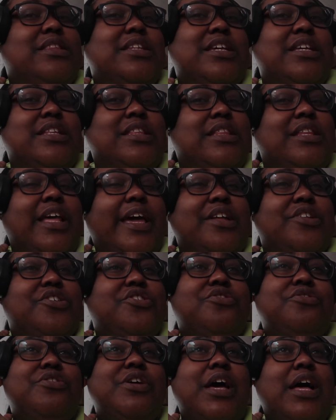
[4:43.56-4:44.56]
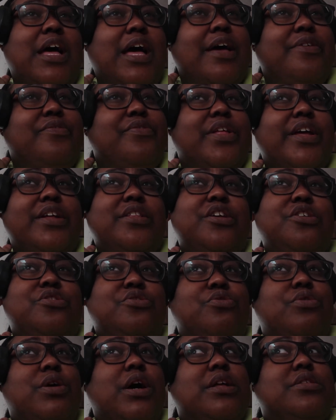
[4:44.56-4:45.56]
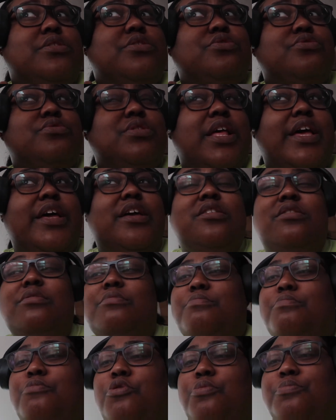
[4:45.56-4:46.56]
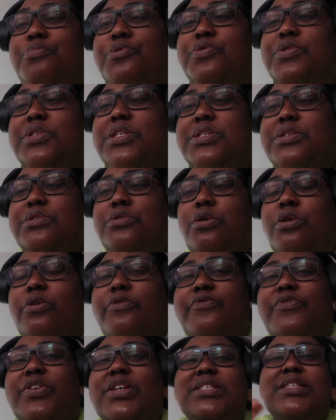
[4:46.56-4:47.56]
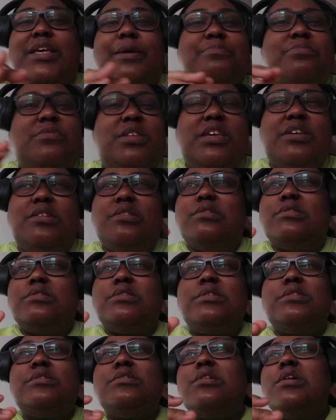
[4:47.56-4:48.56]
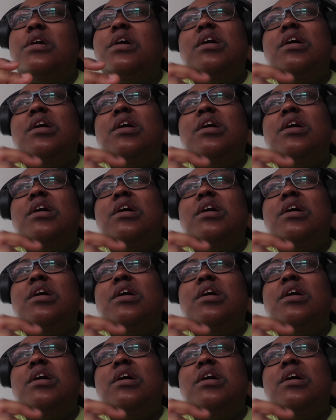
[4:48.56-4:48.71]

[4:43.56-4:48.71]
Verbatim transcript: in Nigeria, I feel like they know how to do like more beauty stuff except nails.